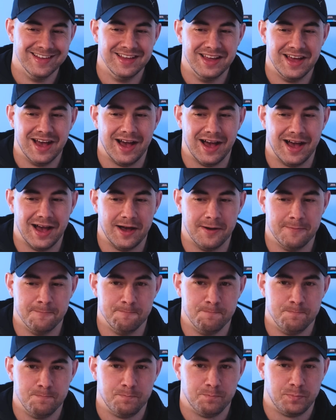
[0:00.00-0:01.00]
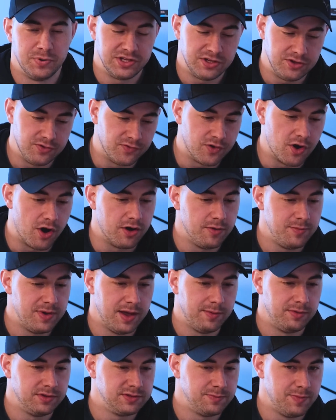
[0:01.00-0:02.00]
But you've got to be
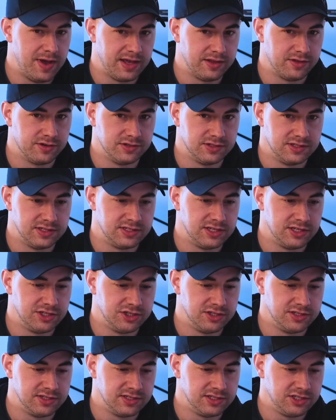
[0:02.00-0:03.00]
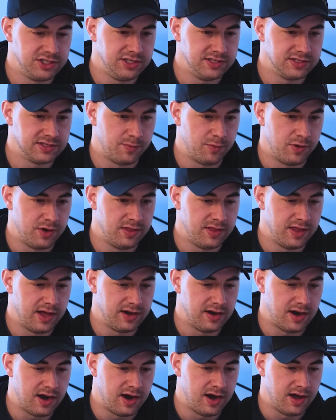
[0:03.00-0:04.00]
able to make those decisions. And she's someone
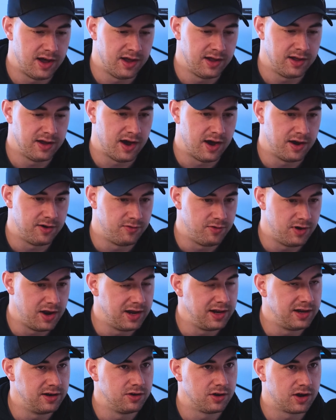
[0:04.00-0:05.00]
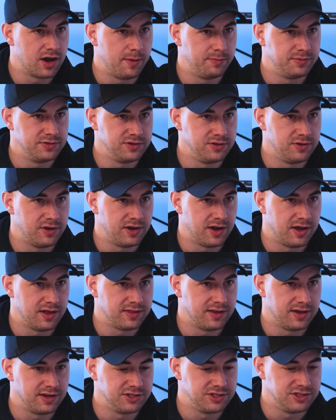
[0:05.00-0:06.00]
that I really look up to. And I
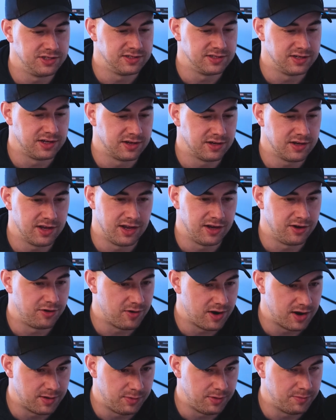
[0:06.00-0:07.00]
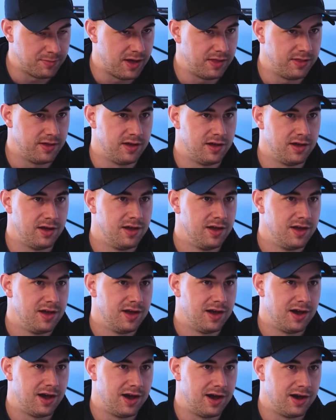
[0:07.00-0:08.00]
think she's an incredible mother.
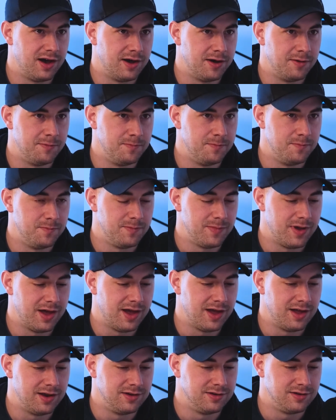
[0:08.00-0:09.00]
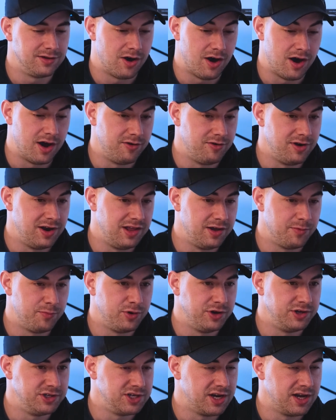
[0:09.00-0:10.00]
And yeah, I really
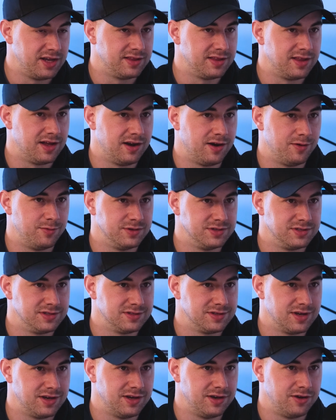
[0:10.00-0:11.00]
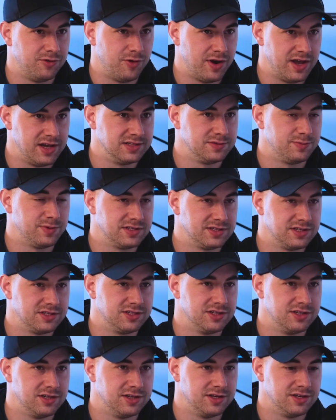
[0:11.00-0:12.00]
appreciate that I was raised by
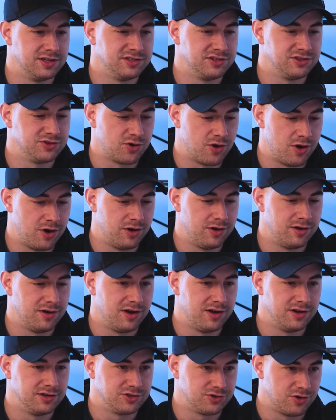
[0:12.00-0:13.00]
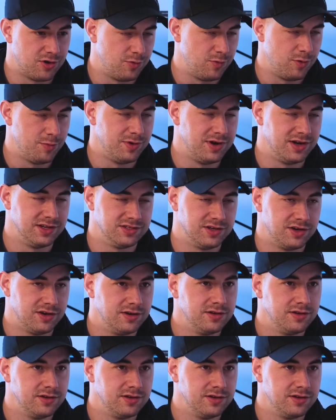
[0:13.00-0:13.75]
such a strong woman as her.